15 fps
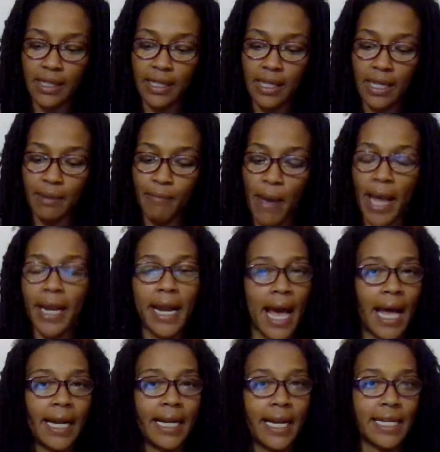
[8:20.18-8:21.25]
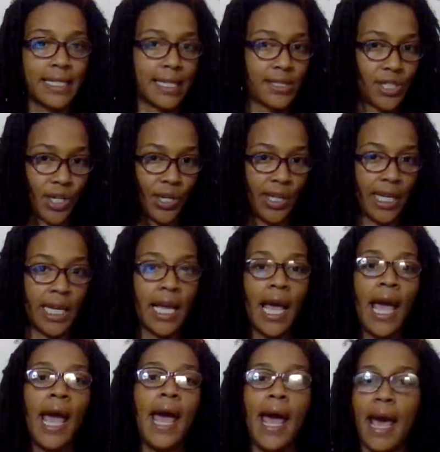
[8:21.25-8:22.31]
You may not necessarily
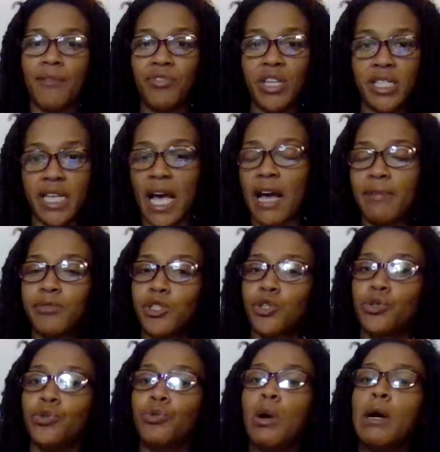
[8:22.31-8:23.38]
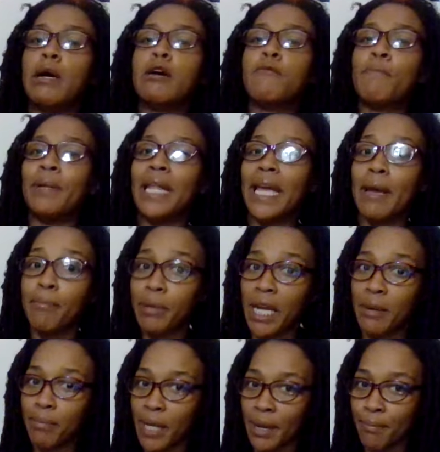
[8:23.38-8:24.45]
have the time to plan,
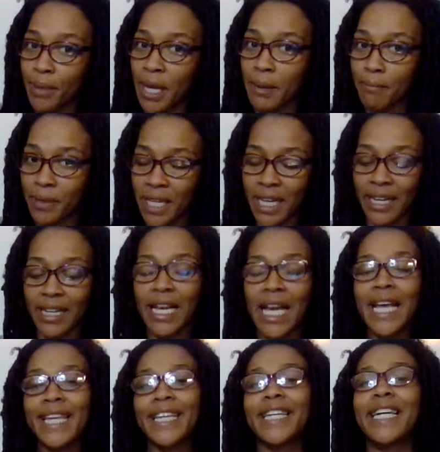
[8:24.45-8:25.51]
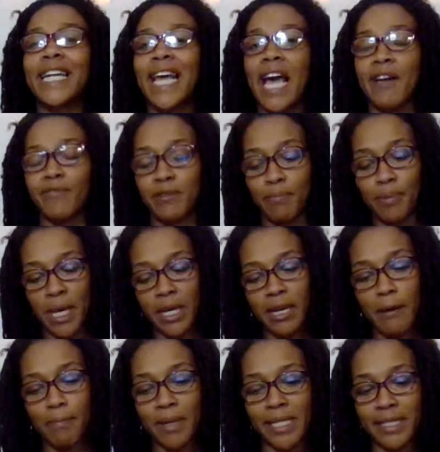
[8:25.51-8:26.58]
plan, plan, plan, plan. You're going to have to pick
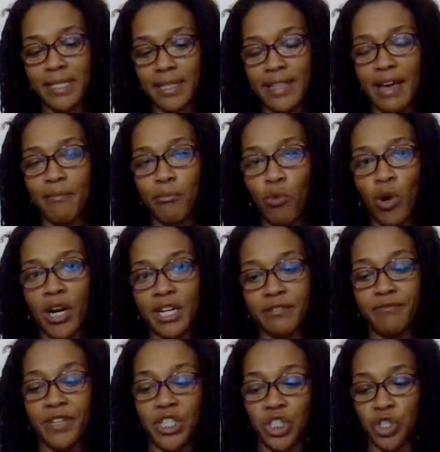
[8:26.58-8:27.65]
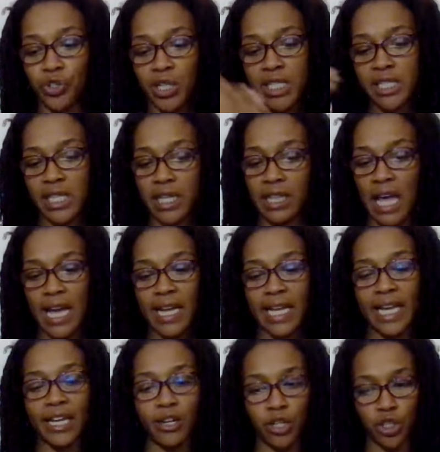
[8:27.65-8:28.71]
up into that more
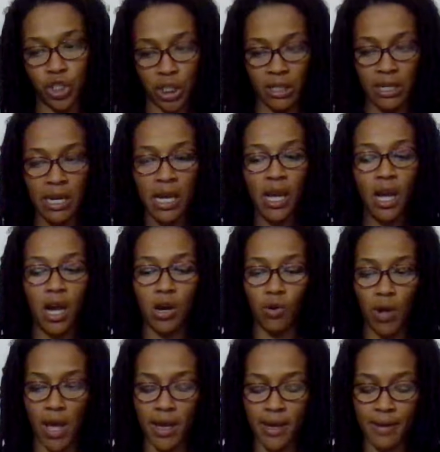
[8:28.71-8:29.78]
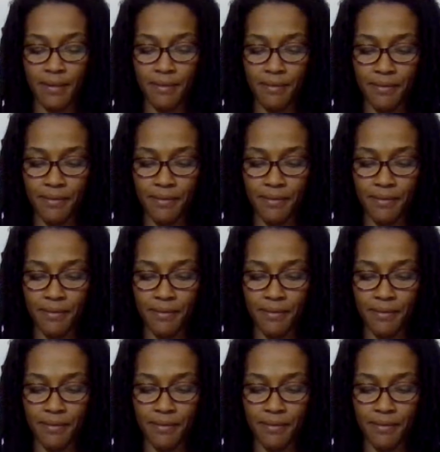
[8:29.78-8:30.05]
adventurous-like energy. Okay?